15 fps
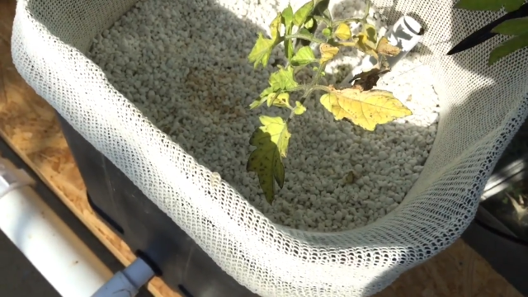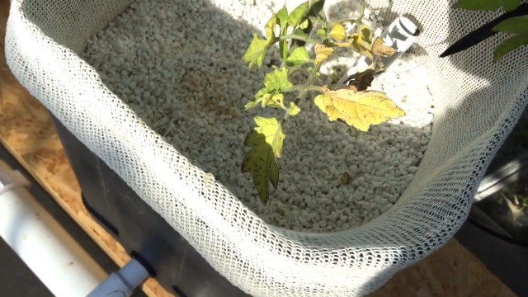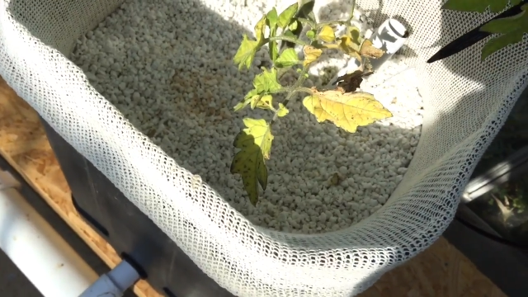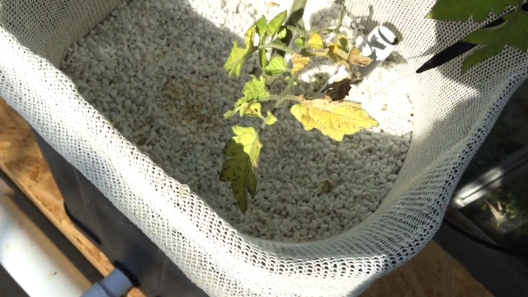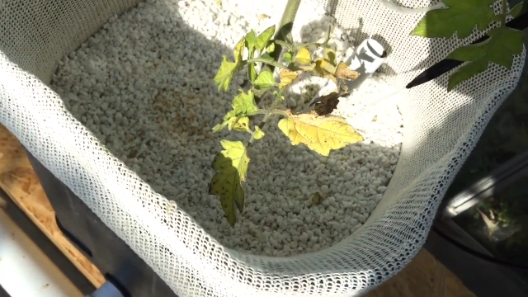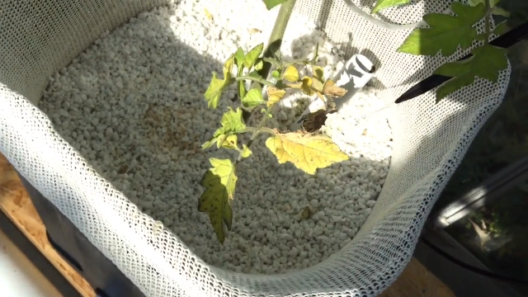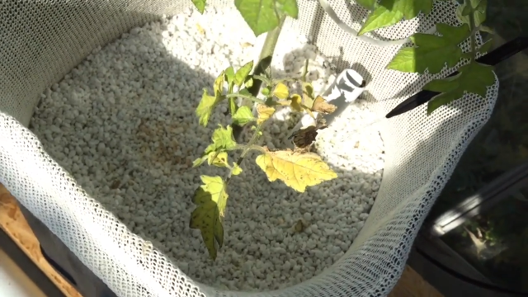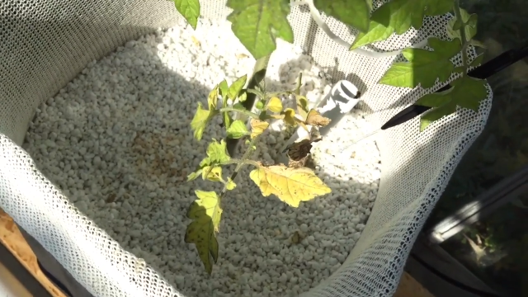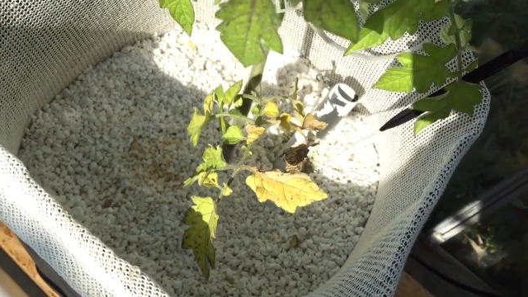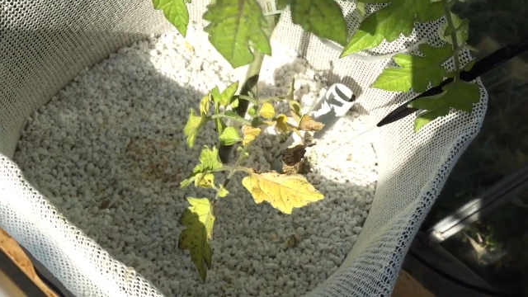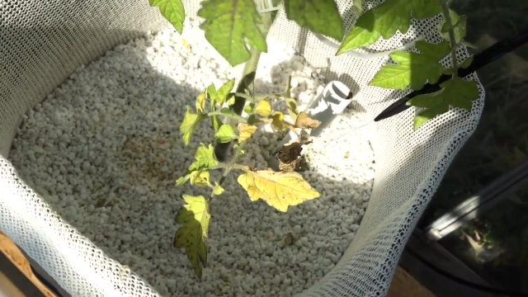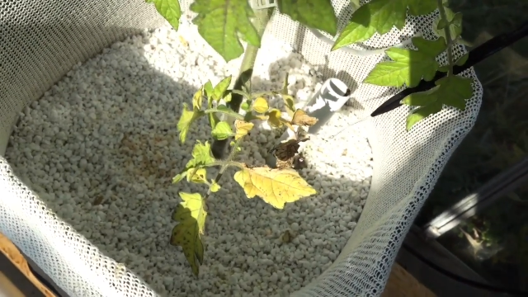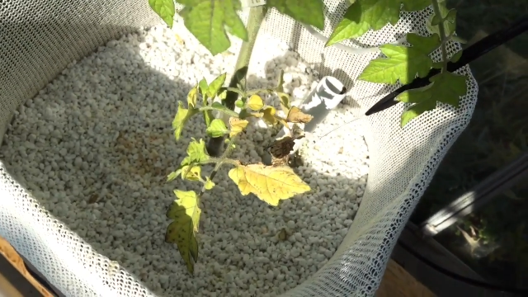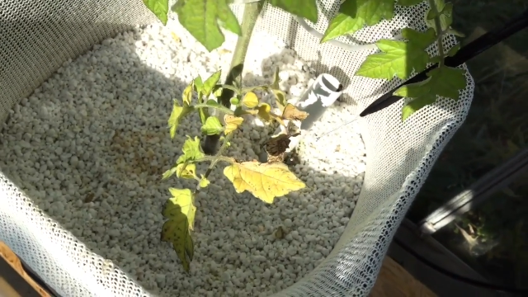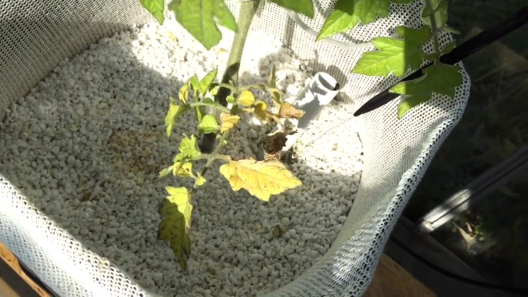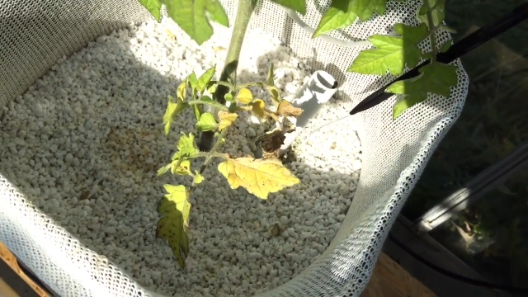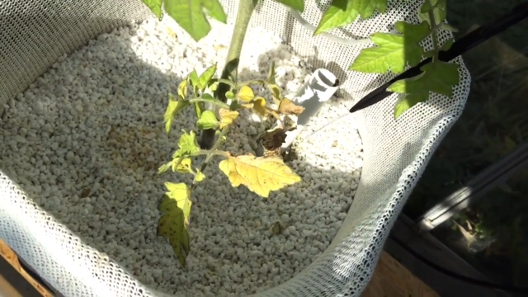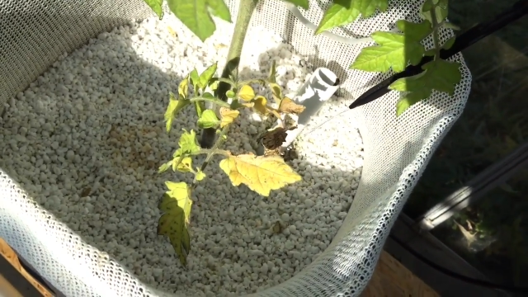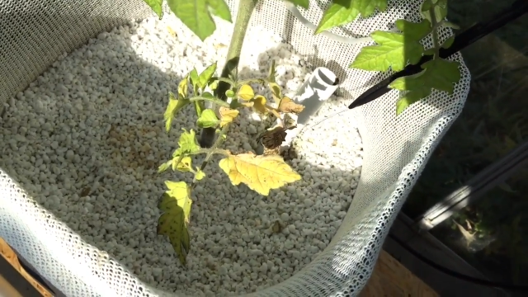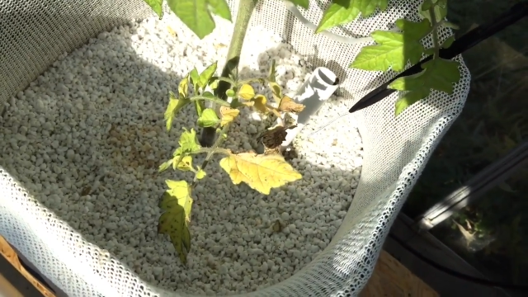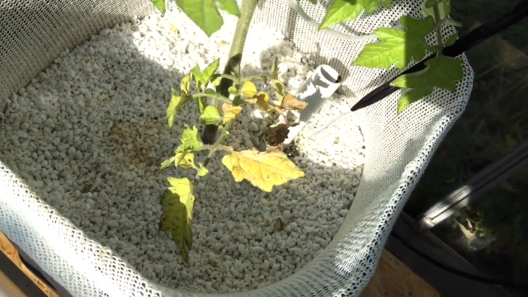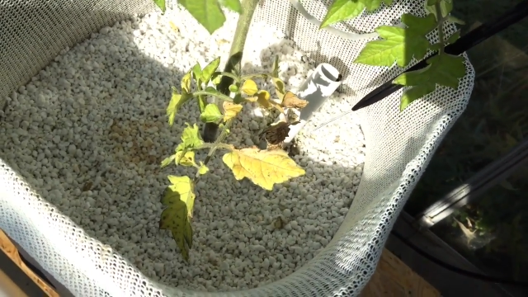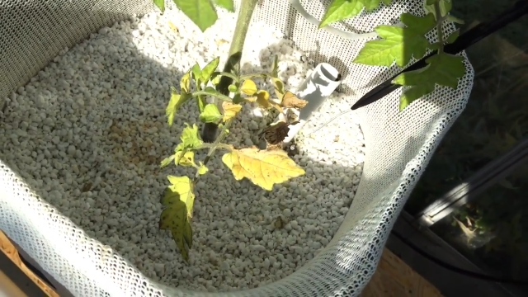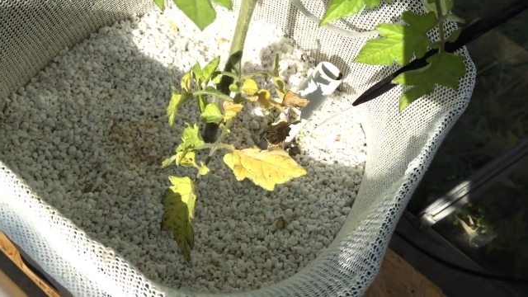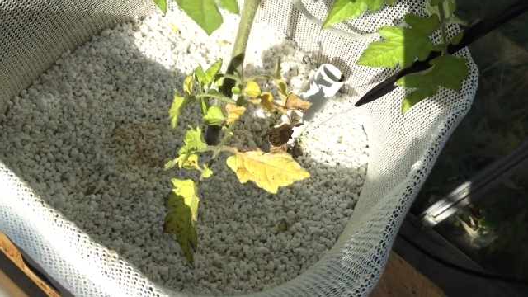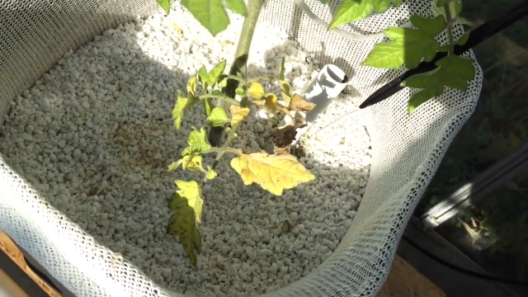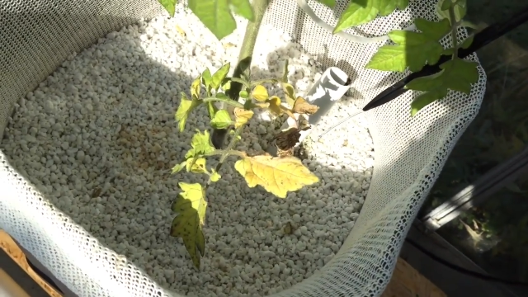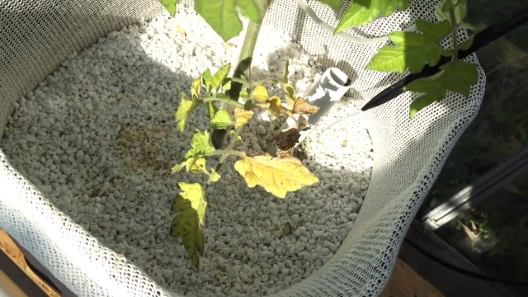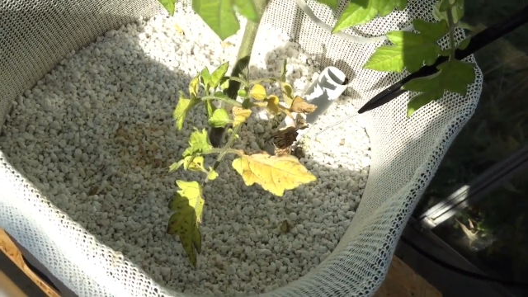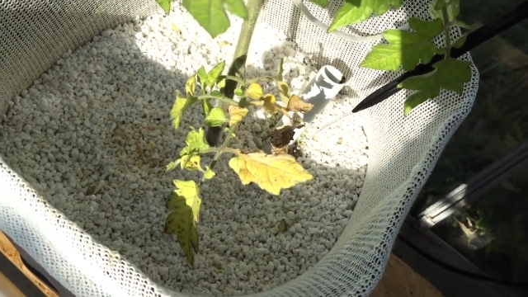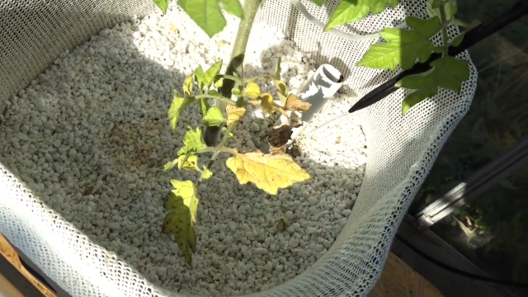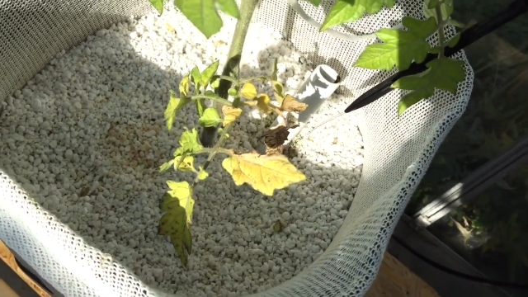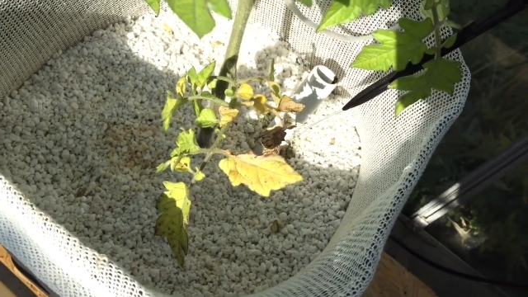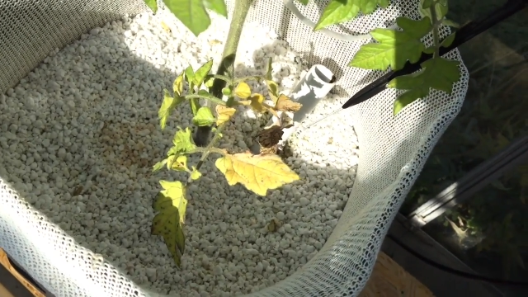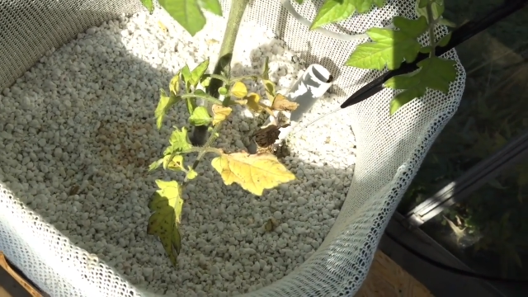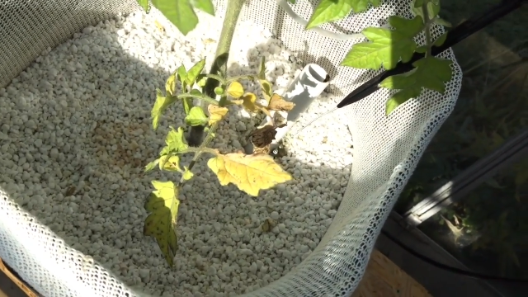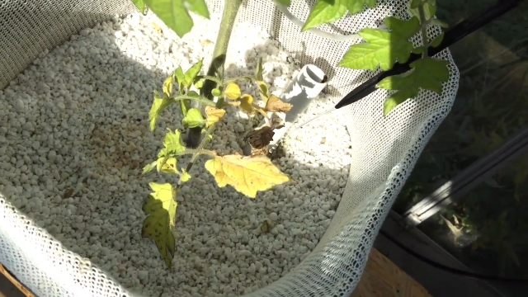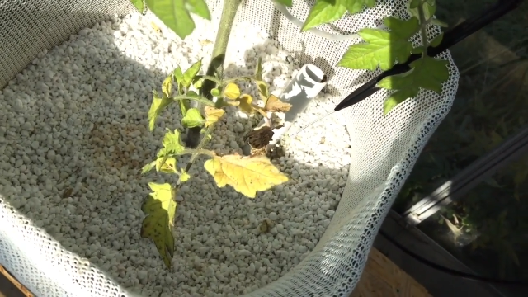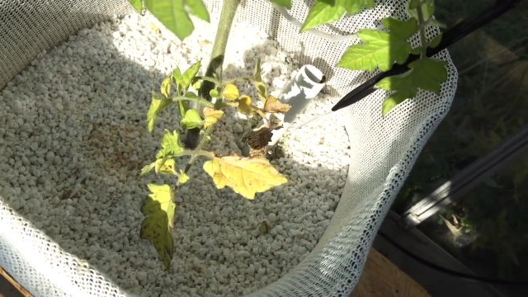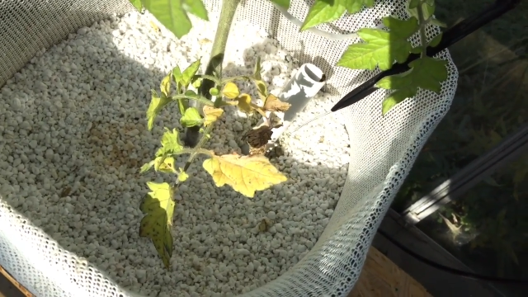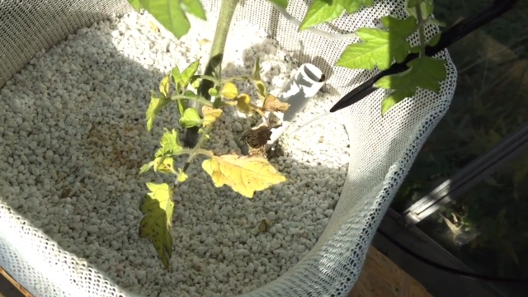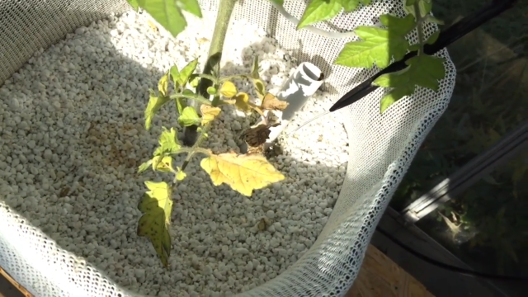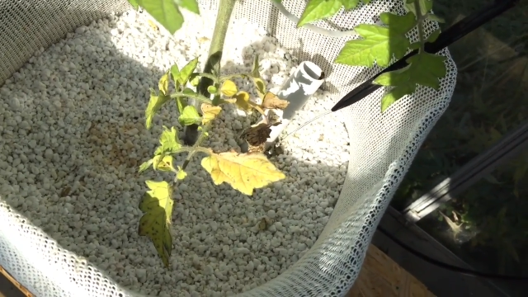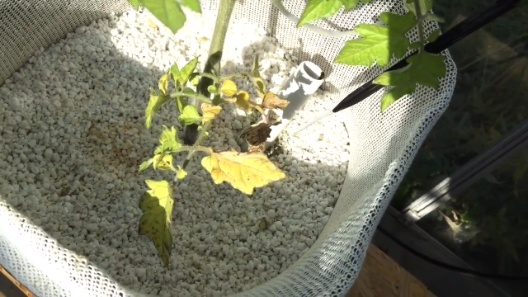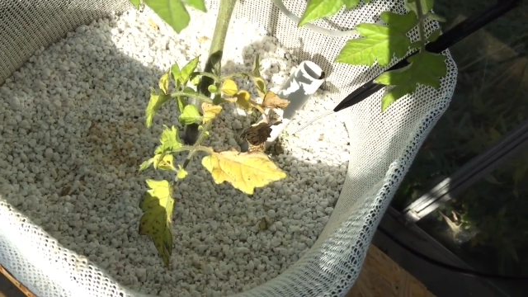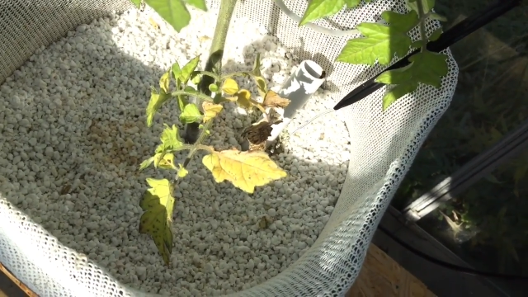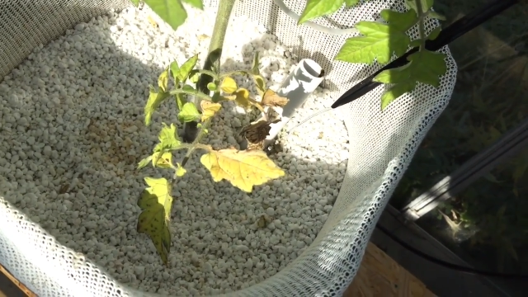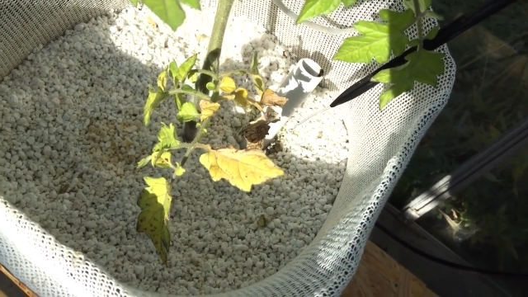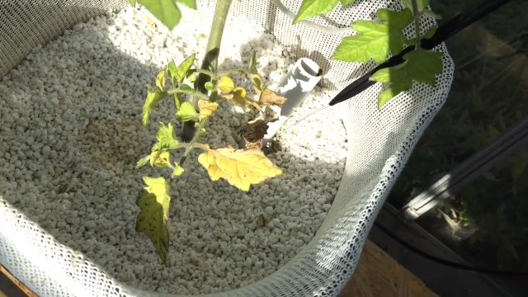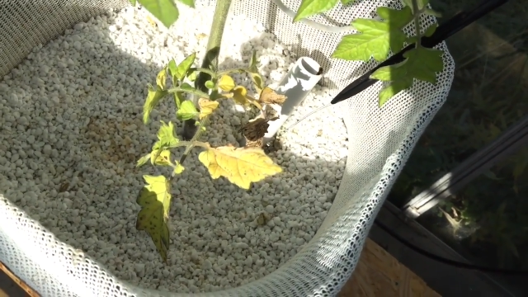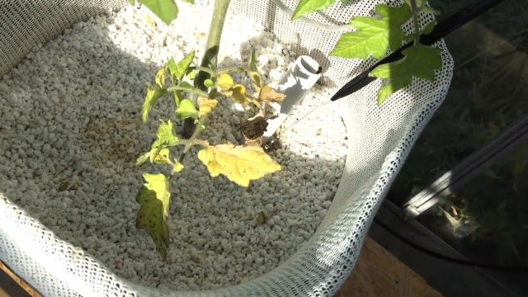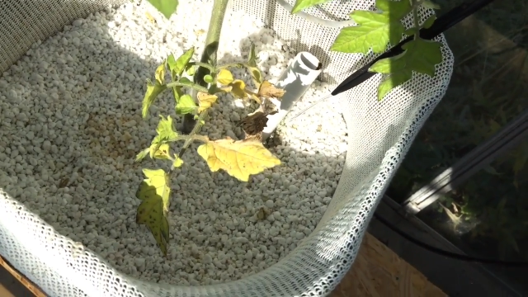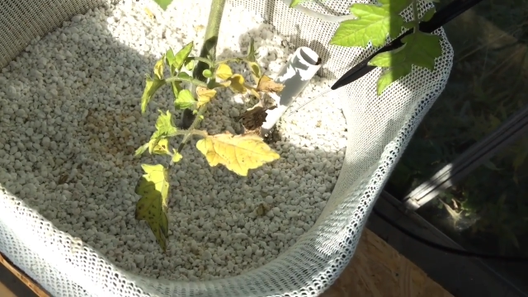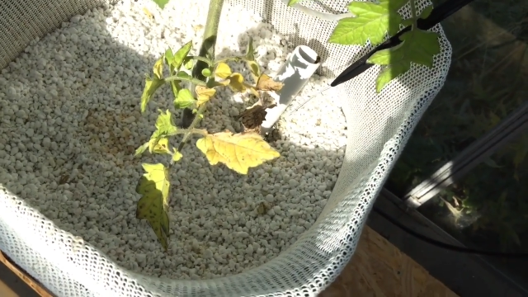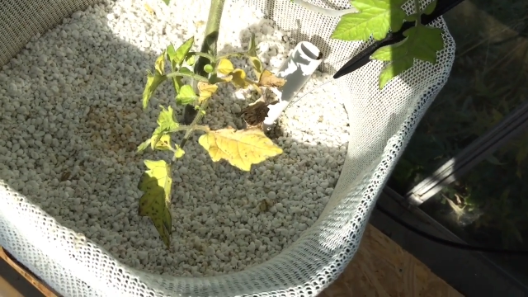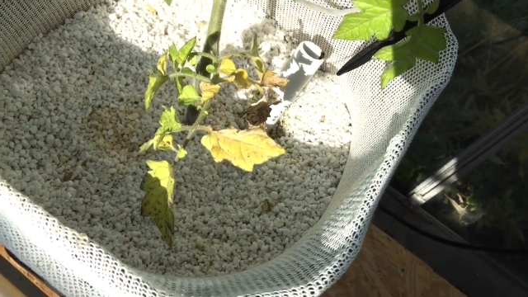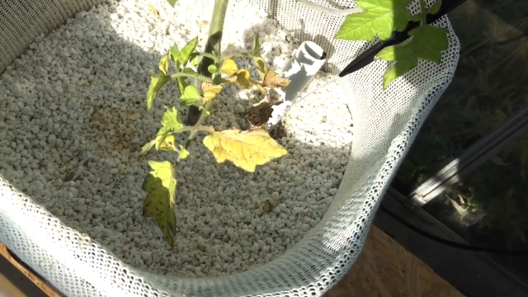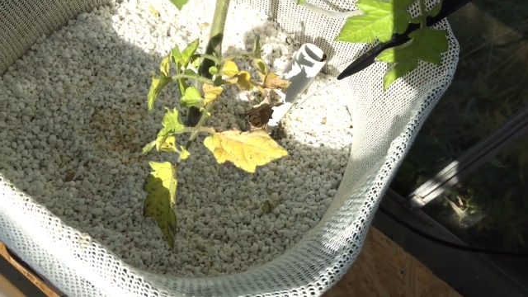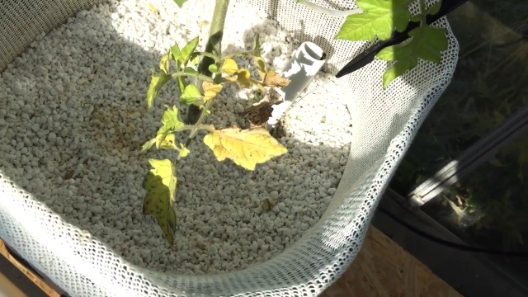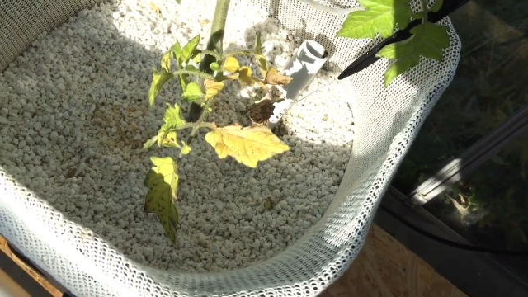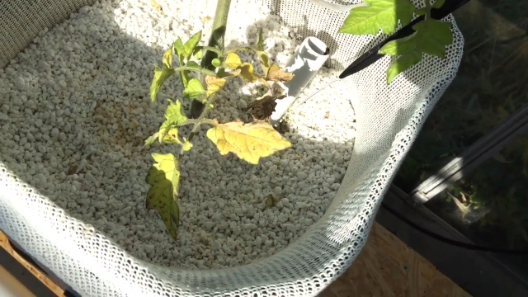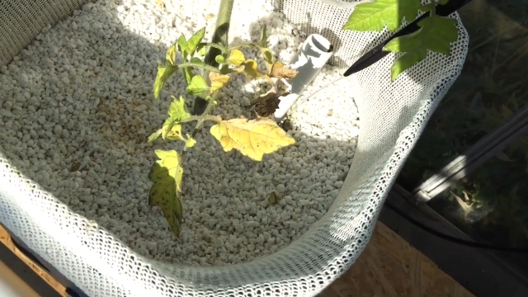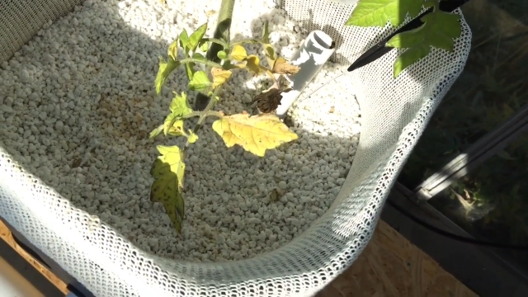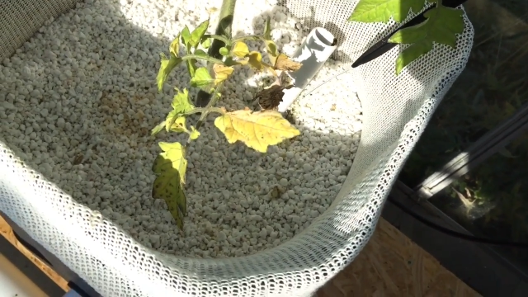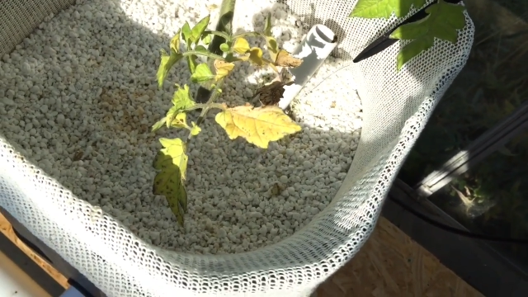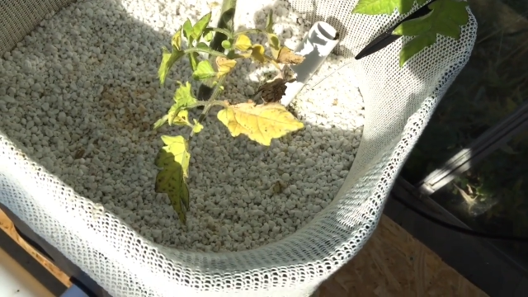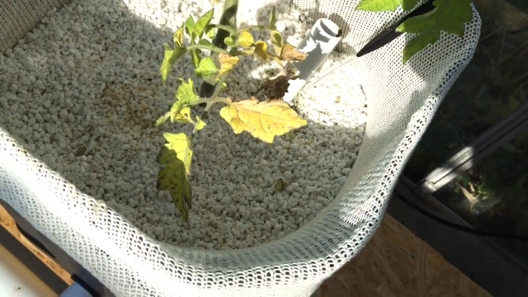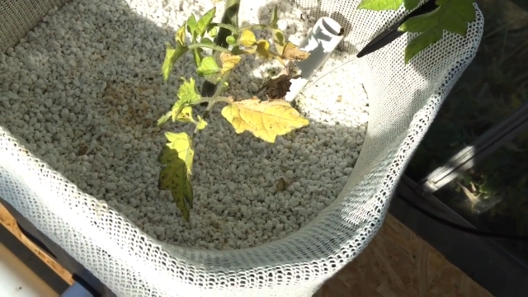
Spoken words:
Nobody's mouth can be seen.